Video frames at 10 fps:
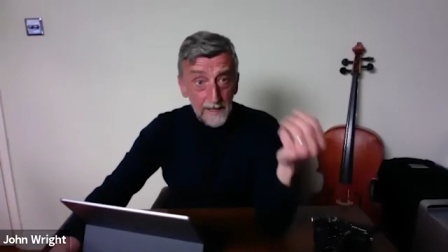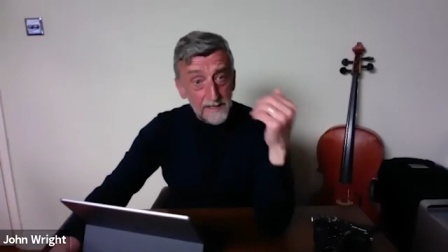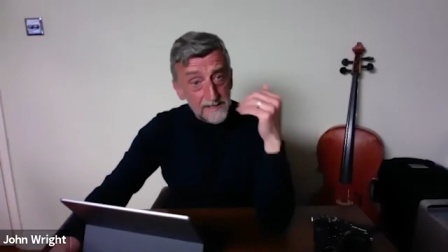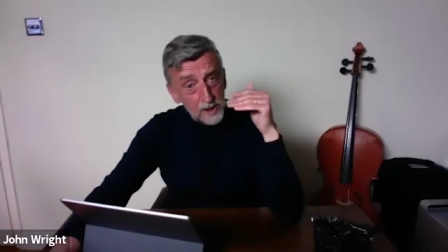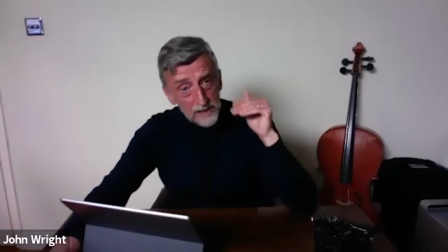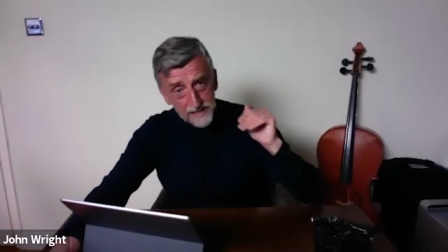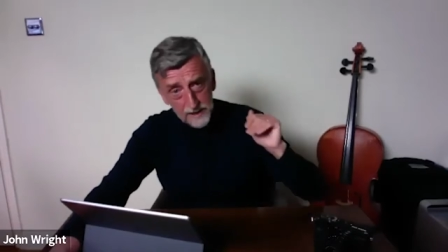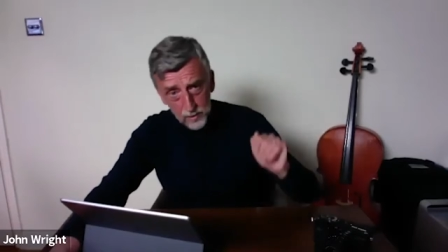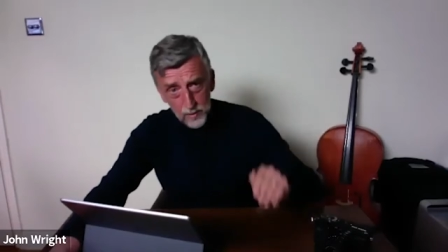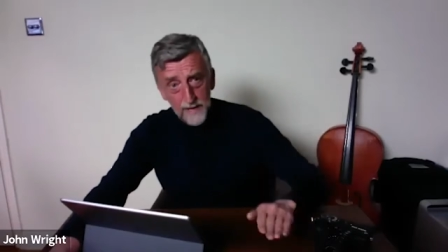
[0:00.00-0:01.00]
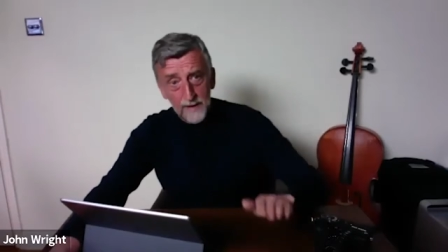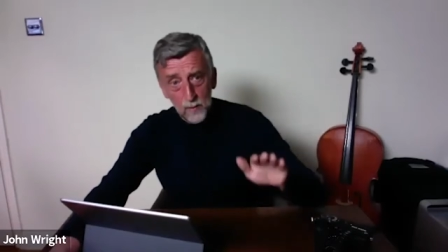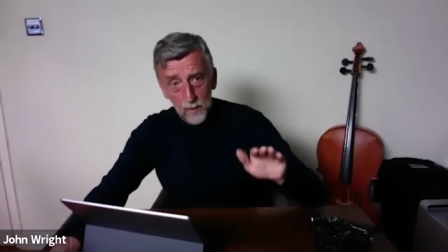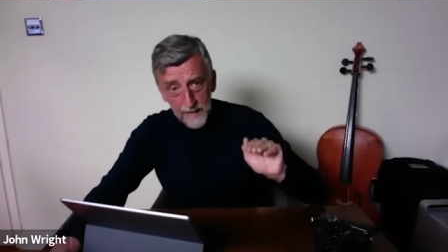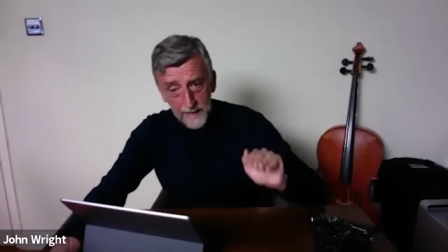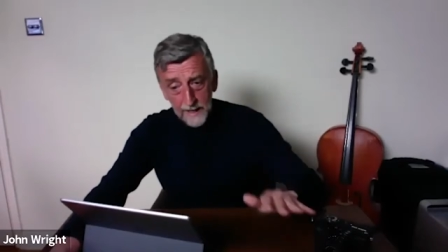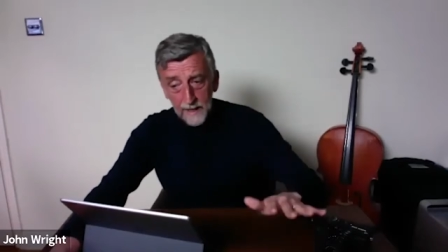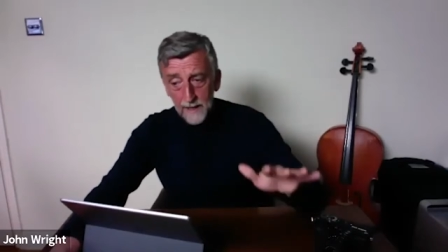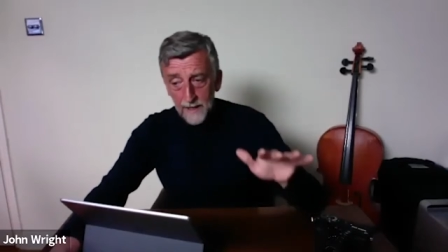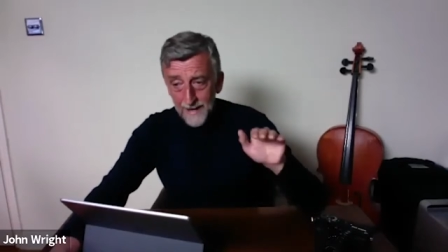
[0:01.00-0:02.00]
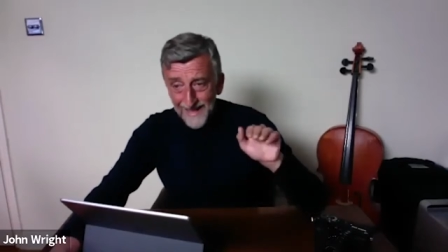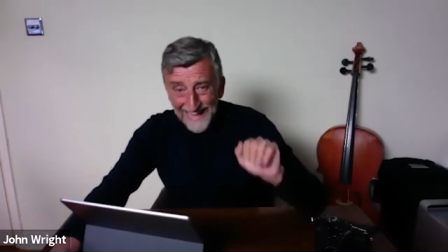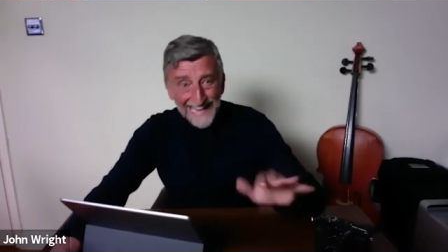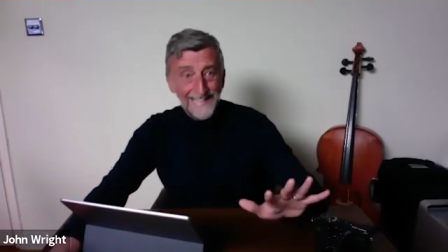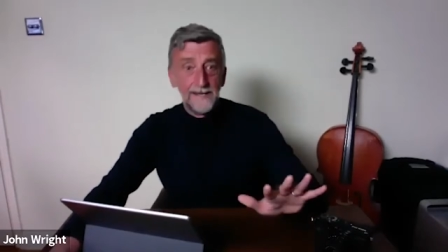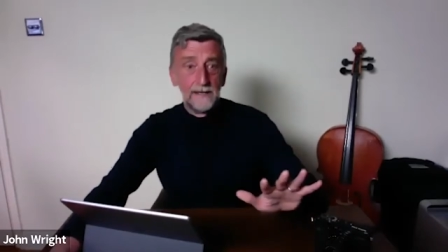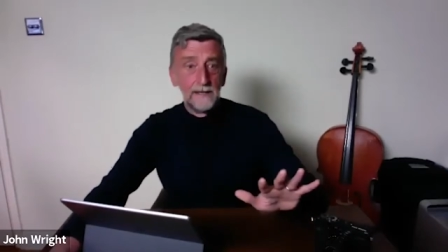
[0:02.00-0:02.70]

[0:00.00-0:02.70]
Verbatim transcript: It's just a great way in. Yeah.